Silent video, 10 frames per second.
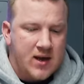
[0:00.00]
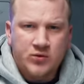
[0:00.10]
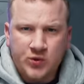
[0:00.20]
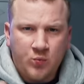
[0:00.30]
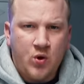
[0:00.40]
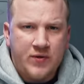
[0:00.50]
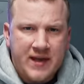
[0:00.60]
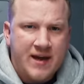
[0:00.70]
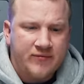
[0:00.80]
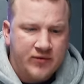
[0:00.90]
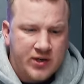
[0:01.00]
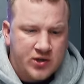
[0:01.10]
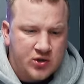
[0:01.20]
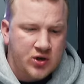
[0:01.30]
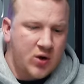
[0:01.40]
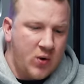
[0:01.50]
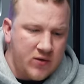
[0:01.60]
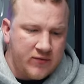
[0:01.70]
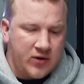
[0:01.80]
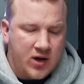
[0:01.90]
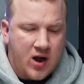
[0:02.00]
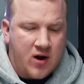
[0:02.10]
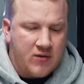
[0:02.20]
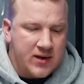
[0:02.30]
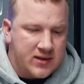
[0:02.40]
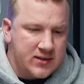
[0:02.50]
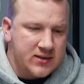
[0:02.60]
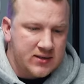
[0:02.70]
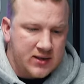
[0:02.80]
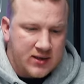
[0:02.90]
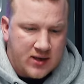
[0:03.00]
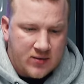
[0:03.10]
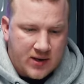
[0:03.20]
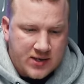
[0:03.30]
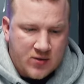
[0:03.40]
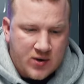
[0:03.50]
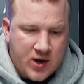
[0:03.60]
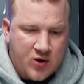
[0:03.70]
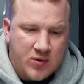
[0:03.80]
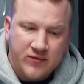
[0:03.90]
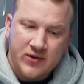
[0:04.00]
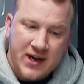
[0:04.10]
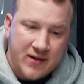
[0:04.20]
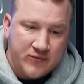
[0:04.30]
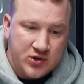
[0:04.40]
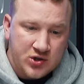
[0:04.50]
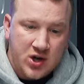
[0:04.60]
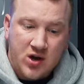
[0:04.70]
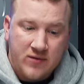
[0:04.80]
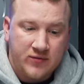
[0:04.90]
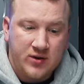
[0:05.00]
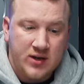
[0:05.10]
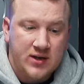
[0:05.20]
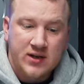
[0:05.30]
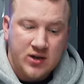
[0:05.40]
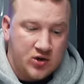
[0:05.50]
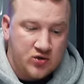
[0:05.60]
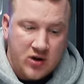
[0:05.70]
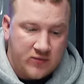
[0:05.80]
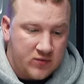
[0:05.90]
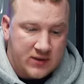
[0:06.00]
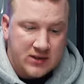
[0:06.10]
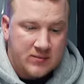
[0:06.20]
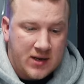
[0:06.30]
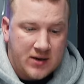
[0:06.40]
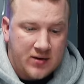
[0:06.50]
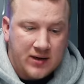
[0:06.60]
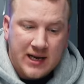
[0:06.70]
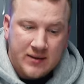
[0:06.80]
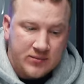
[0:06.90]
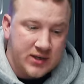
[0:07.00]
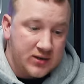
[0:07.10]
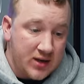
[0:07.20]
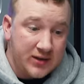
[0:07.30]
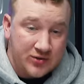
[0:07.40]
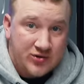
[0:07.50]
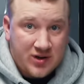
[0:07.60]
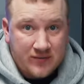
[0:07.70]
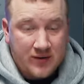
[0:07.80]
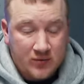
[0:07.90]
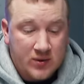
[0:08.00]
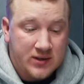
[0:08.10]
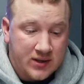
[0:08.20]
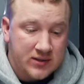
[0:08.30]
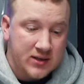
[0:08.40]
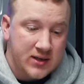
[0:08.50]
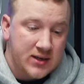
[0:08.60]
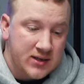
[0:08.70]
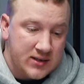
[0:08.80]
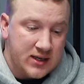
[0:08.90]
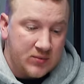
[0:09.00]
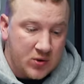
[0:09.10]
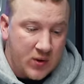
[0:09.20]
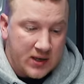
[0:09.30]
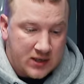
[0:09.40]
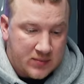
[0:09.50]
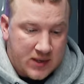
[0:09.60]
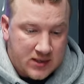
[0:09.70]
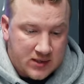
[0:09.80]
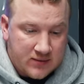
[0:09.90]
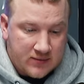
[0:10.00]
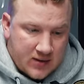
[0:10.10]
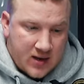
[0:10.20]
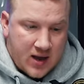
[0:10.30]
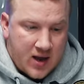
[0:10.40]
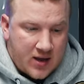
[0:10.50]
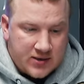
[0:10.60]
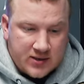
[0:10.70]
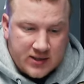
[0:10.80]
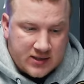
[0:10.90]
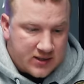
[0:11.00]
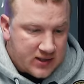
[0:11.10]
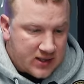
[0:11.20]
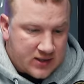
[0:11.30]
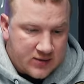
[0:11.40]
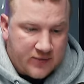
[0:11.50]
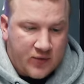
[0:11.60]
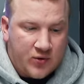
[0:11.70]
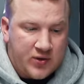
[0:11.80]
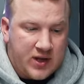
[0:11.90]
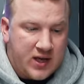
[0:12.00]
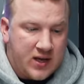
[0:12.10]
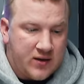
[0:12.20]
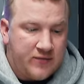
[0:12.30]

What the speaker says: So what the average quote for a car is, you know, I don't know. But for an average car, for a driver with decent amount of no claims, then 995 quid does seem quite expensive. So this is for the